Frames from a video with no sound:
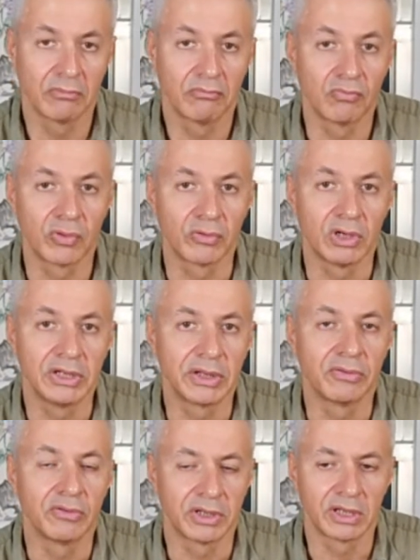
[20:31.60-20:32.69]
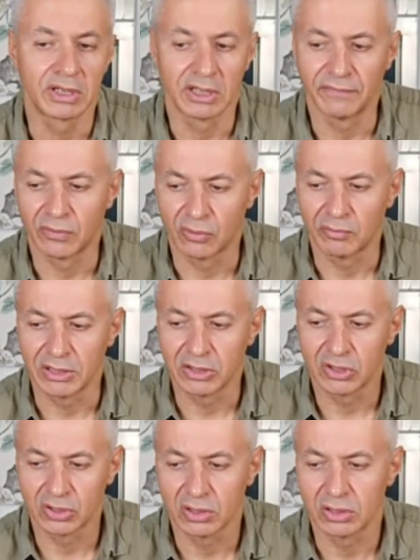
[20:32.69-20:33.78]
Zola does not give so
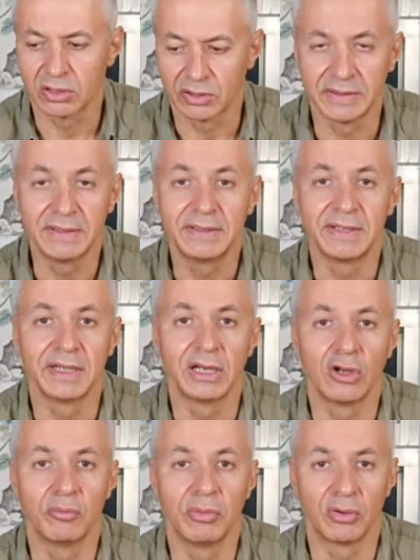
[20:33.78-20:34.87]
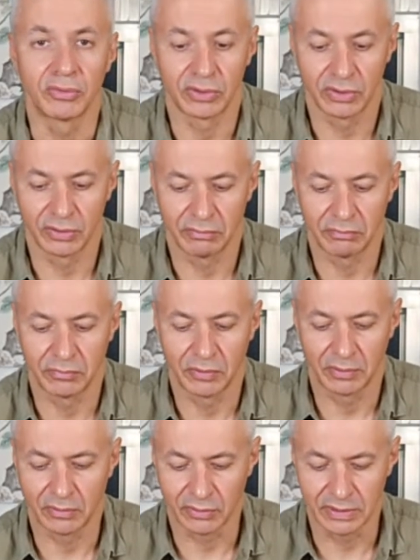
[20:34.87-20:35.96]
much detail about
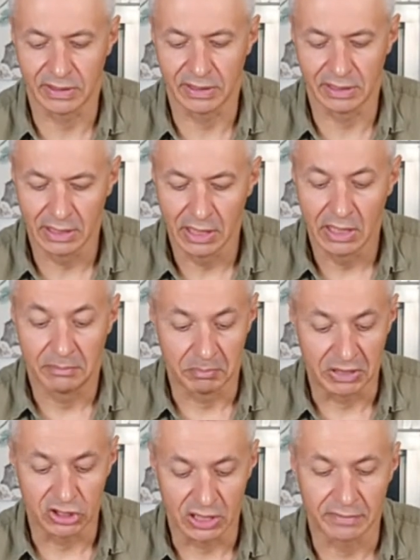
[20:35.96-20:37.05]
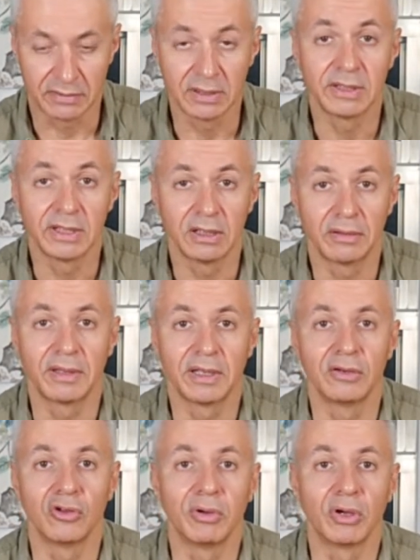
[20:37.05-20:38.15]
the tea, much less detail than
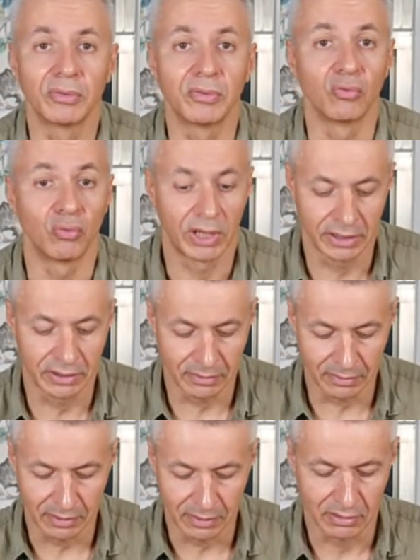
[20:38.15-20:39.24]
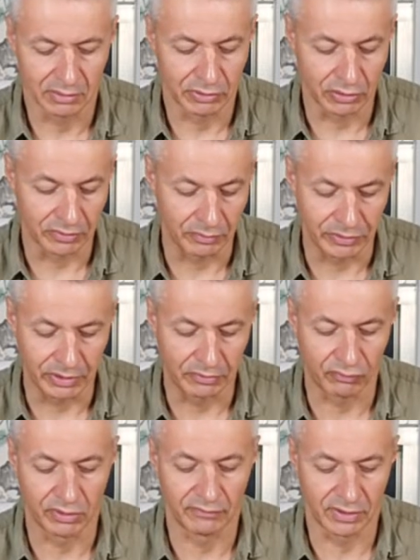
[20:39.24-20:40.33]
about the wines, because sometimes we
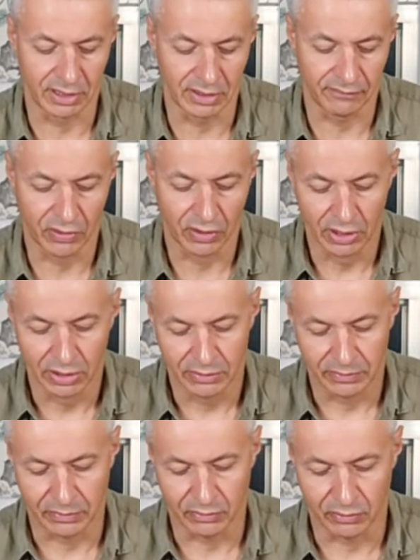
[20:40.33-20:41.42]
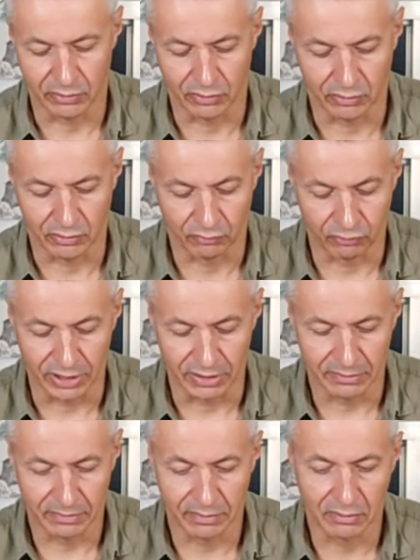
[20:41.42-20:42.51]
even have the
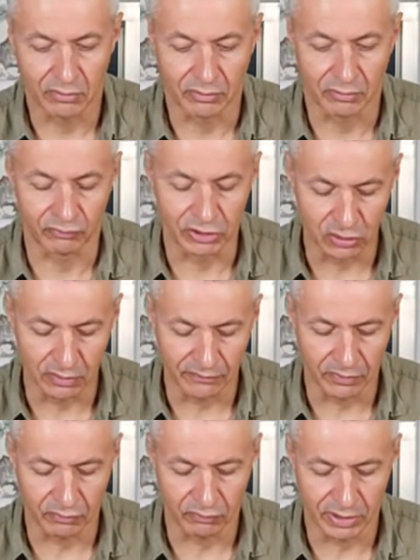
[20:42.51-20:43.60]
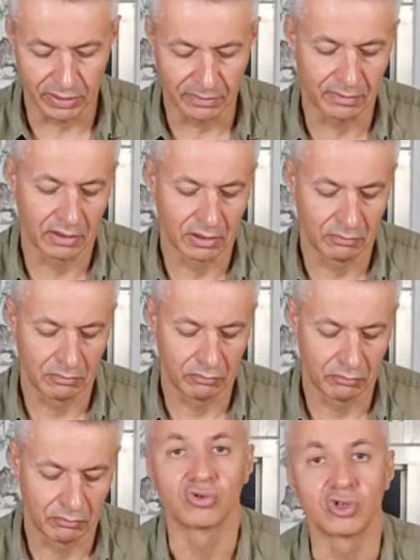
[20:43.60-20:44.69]
brands or the region of the wines,
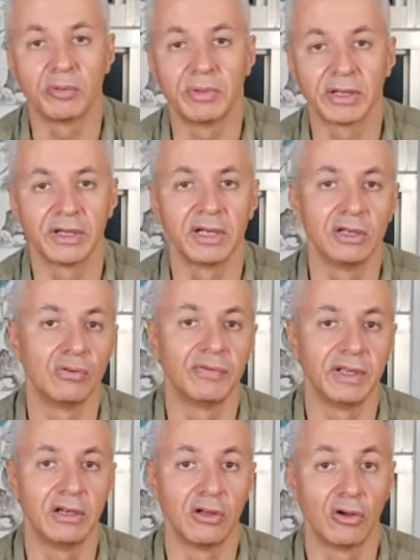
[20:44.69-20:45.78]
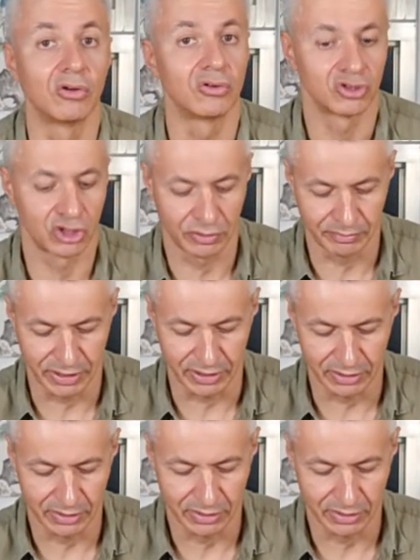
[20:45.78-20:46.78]
Meursault, Chambertin, Léoville, or Champagne.